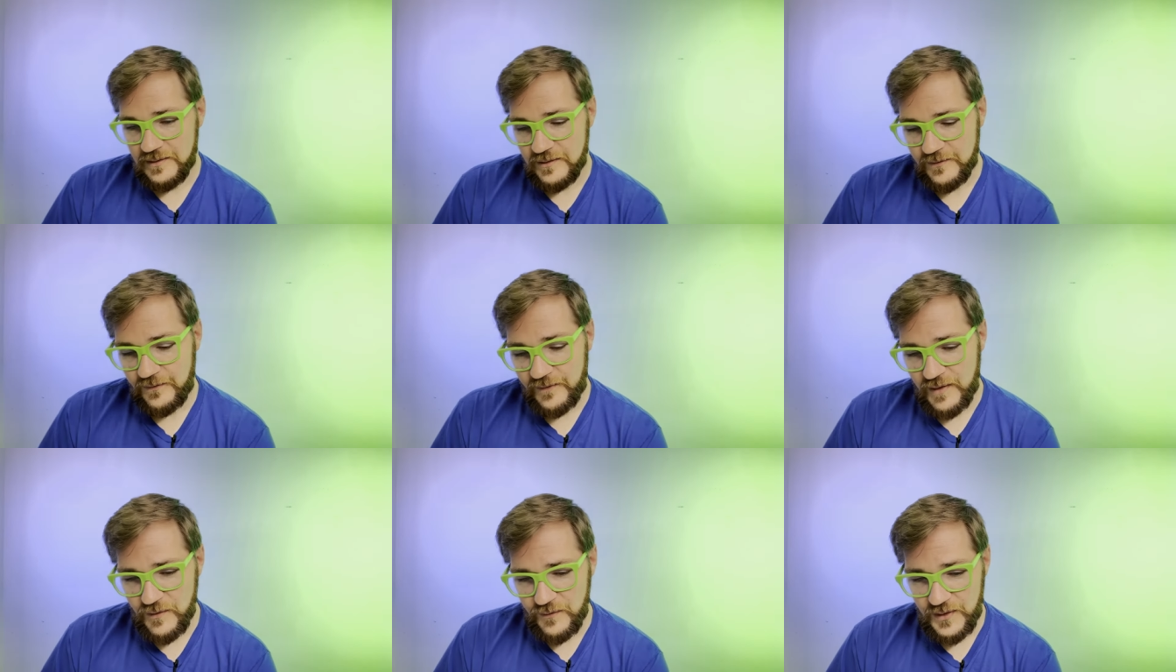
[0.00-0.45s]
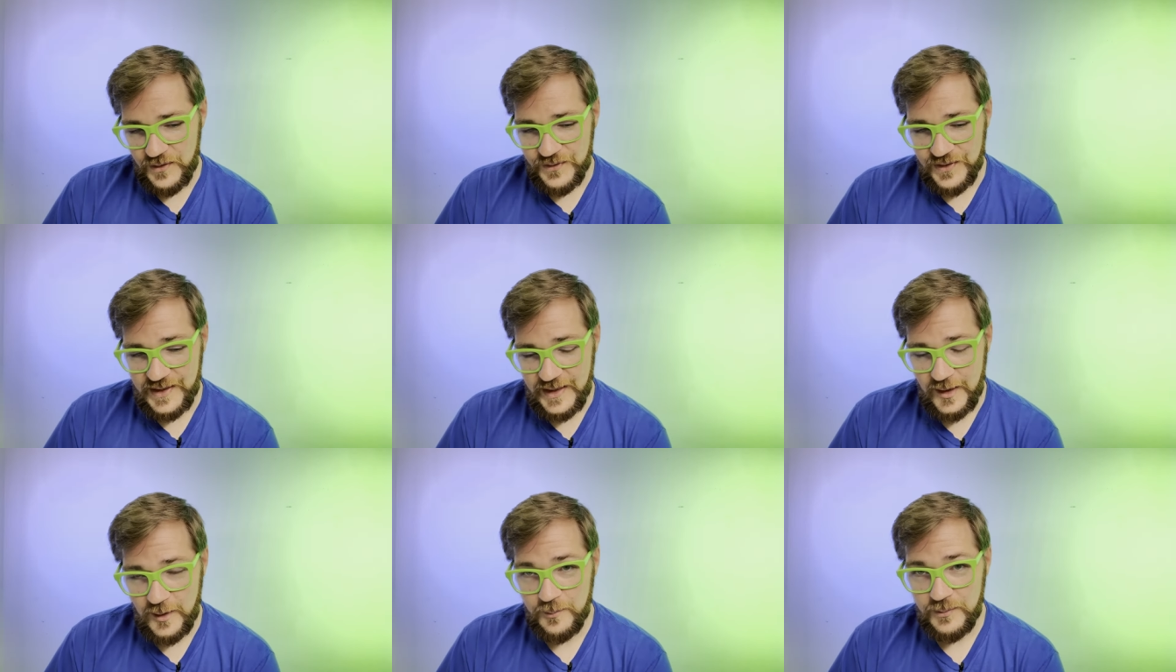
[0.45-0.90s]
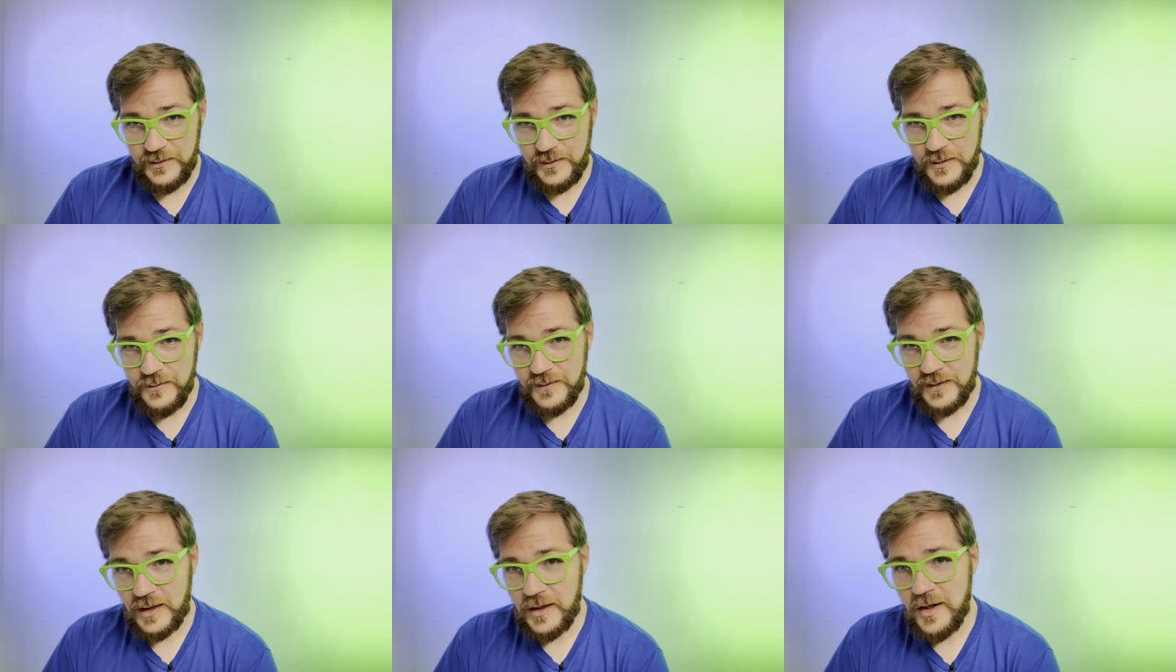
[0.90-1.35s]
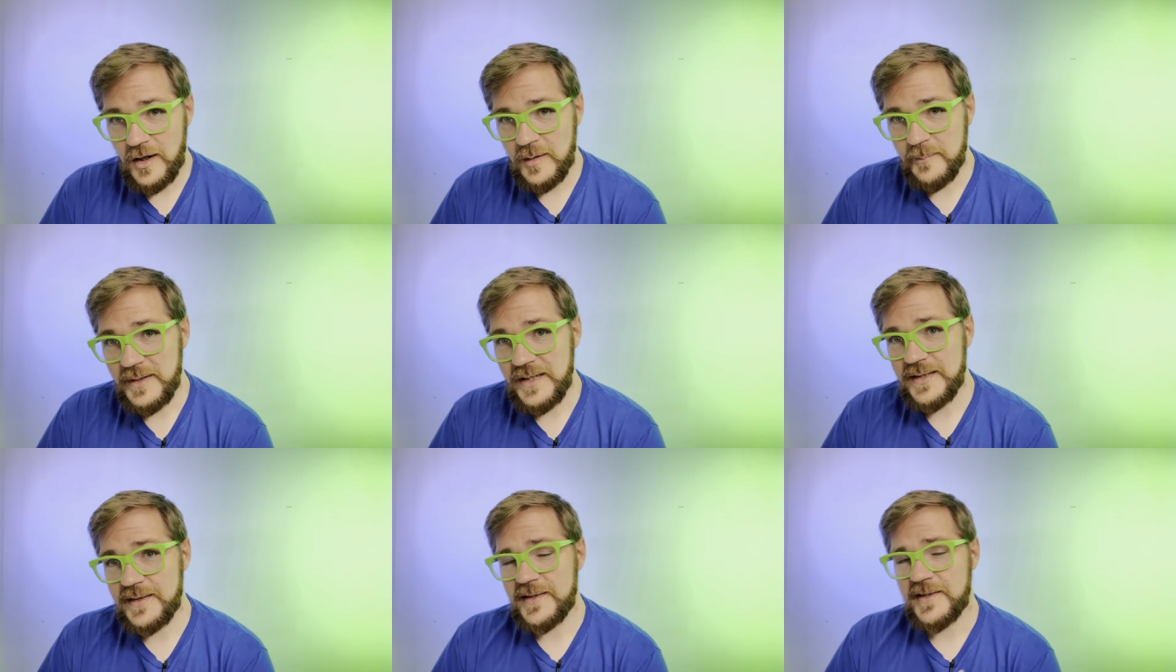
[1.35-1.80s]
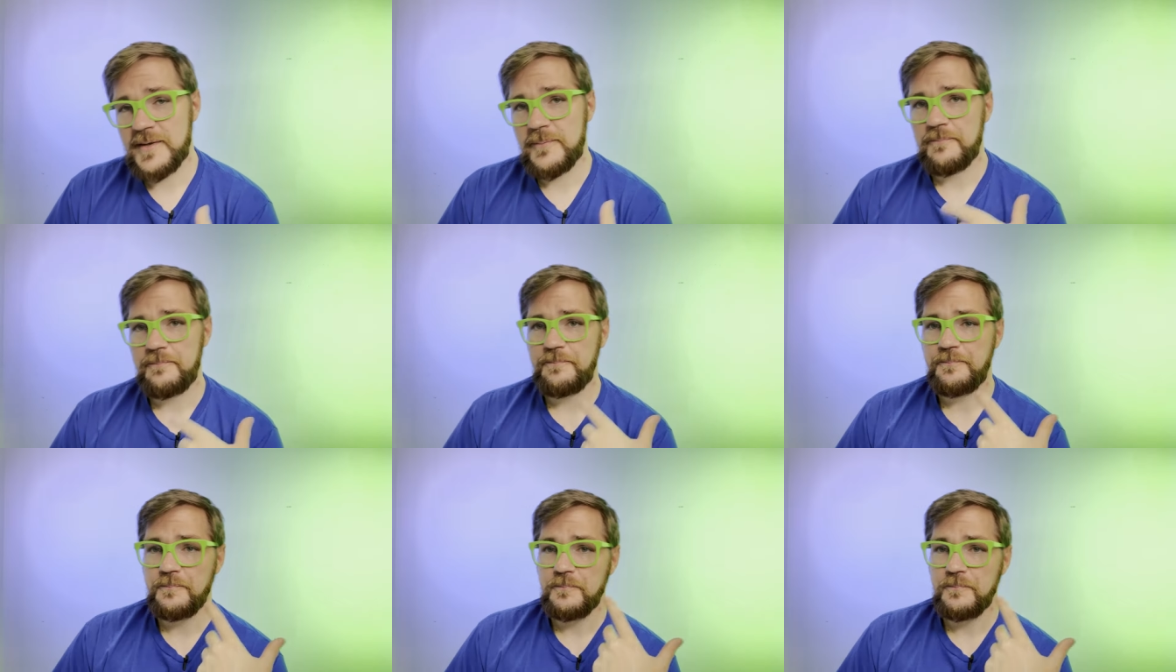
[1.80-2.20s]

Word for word: throw those down below in the comments.